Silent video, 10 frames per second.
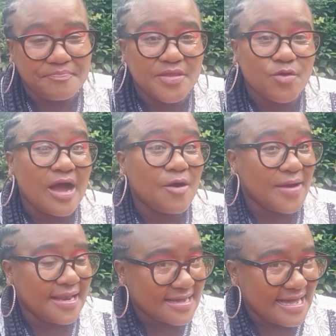You are
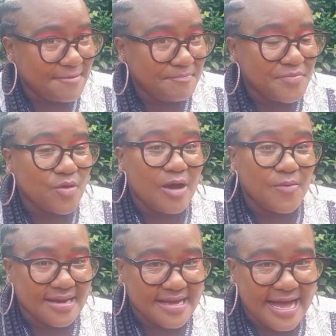welcome. You are
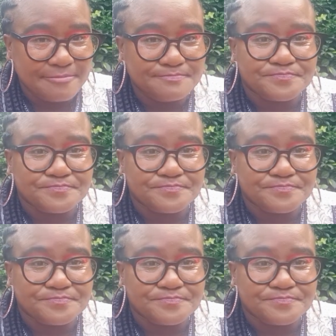welcome.